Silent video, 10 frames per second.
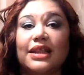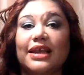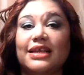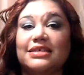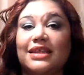
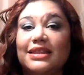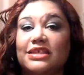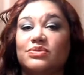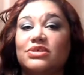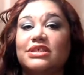Like I said,
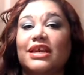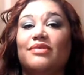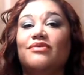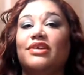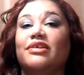this will
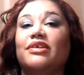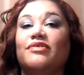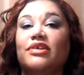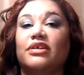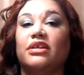stay a
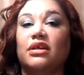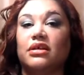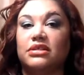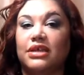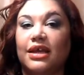very long